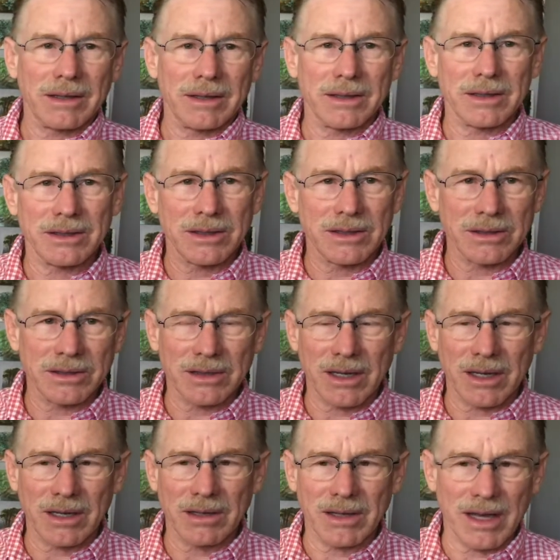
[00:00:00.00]
this is
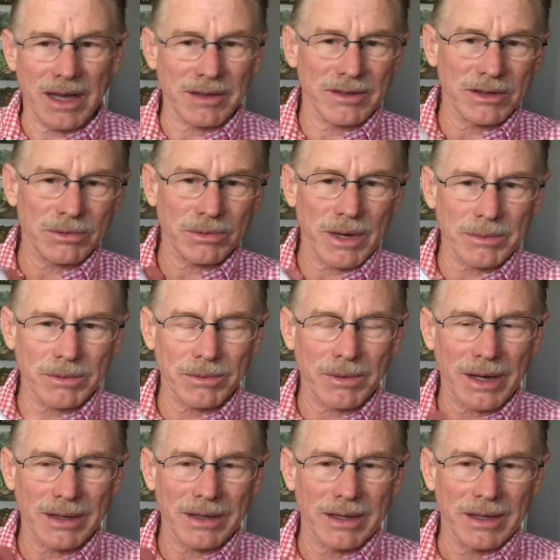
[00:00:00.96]
I have this wrapped
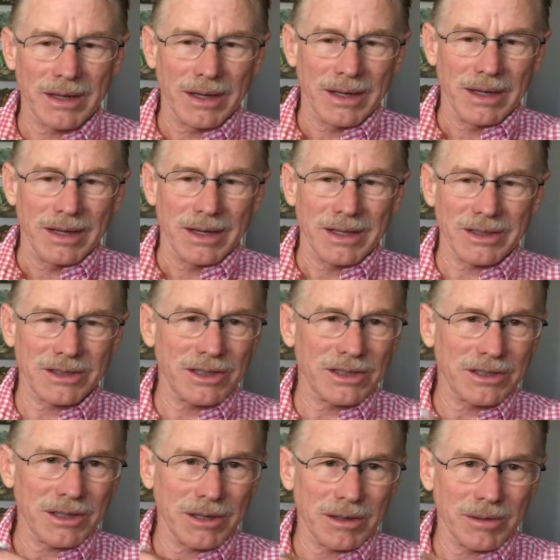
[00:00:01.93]
around it. This is
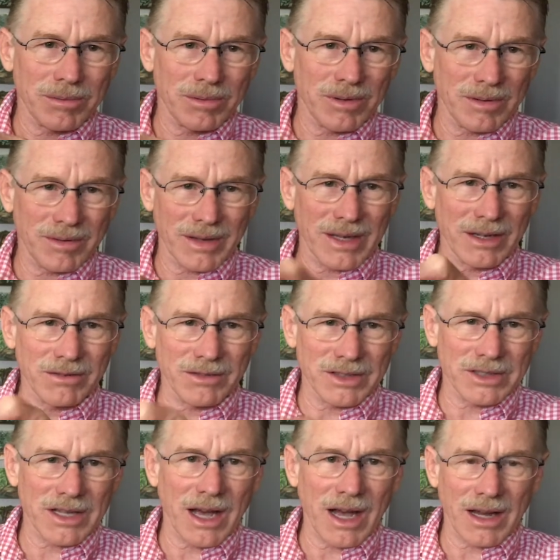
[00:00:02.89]
just the end of a
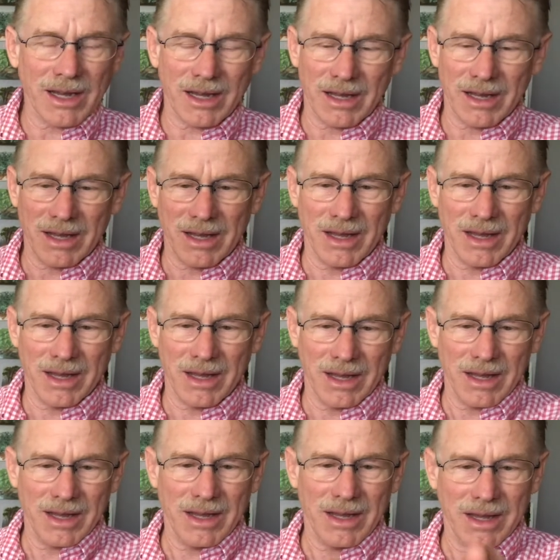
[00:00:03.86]
sock.
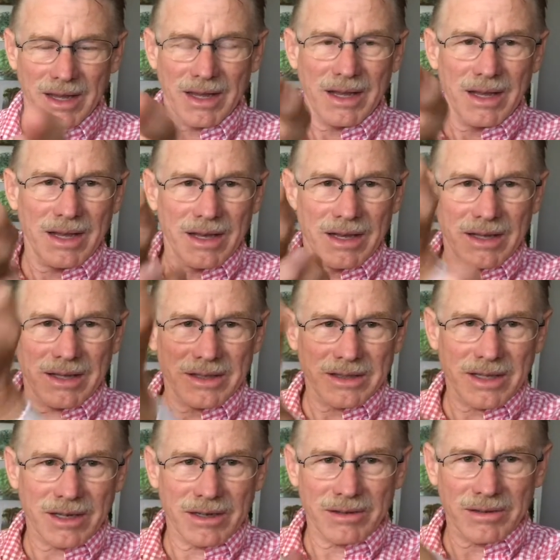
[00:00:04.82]

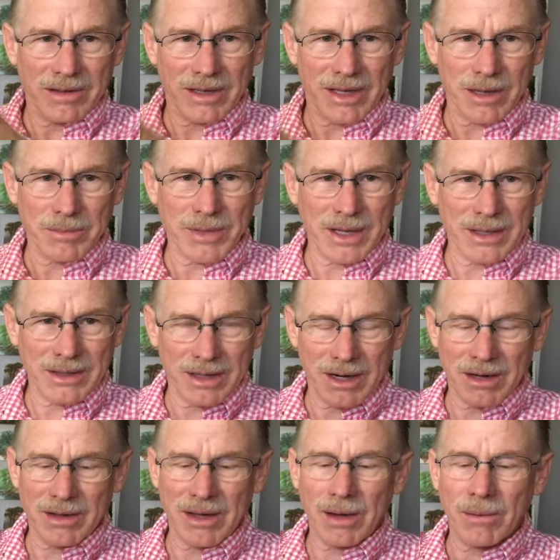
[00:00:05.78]
So keep that
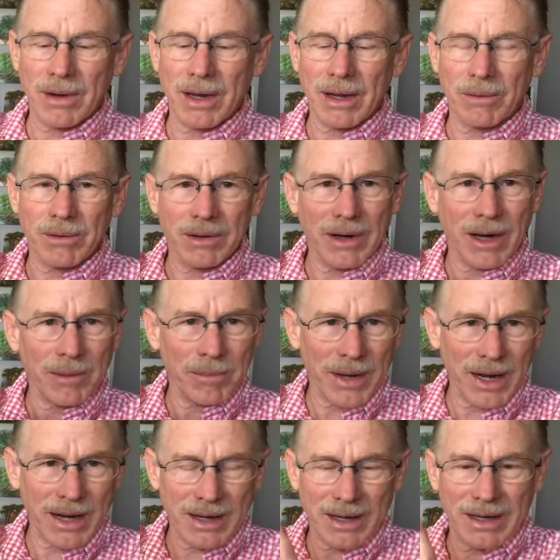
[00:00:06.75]
there. That way when I'm
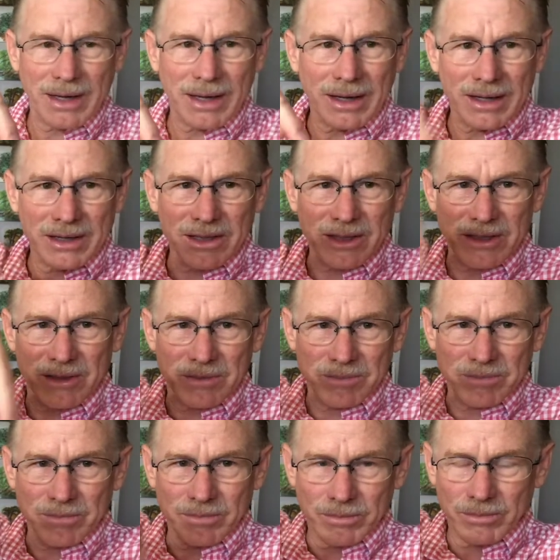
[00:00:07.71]
painting, I can just
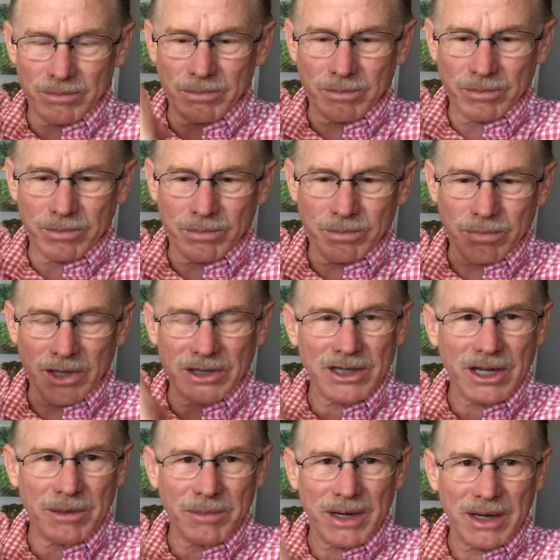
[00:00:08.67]
brush
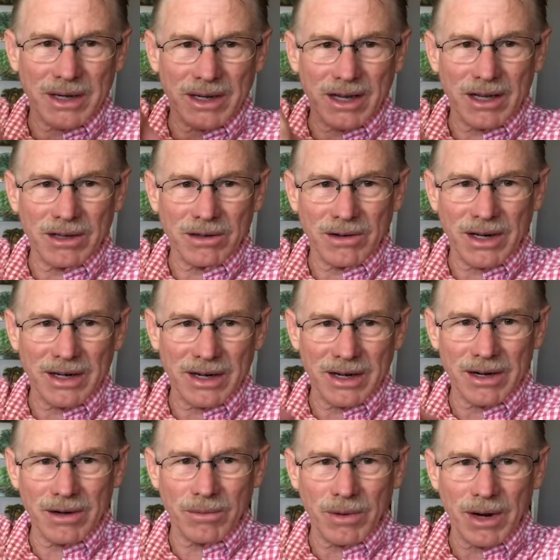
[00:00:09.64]
out my color on
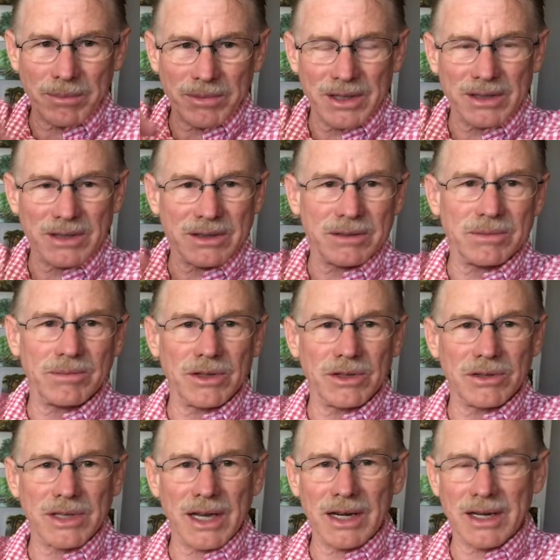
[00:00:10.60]
here, wipe this,
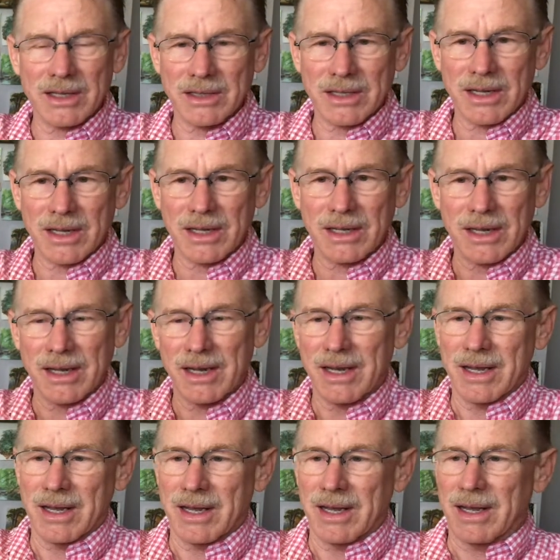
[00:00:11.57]
use that as a
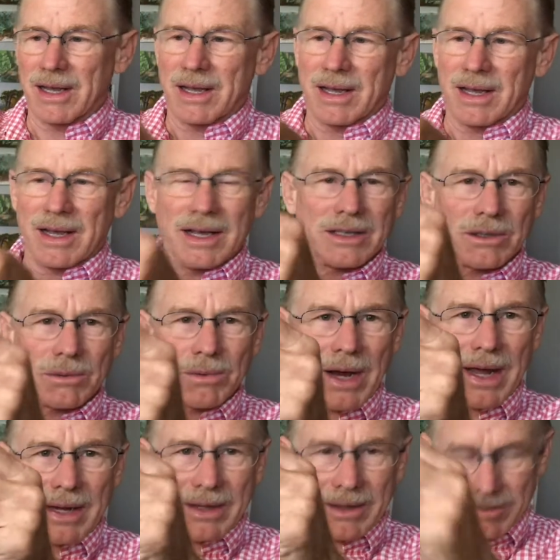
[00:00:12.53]

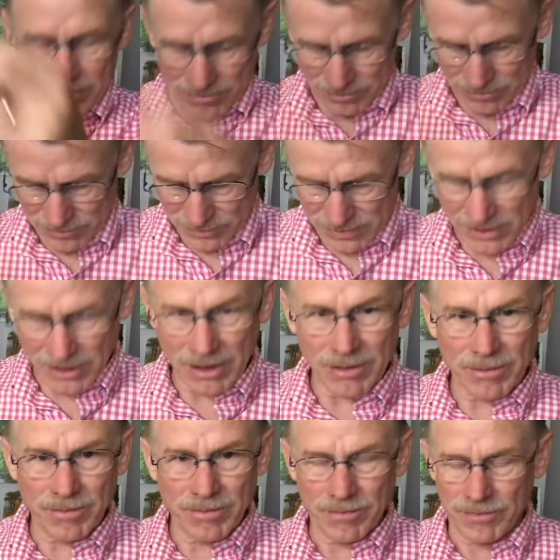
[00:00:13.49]
rag. So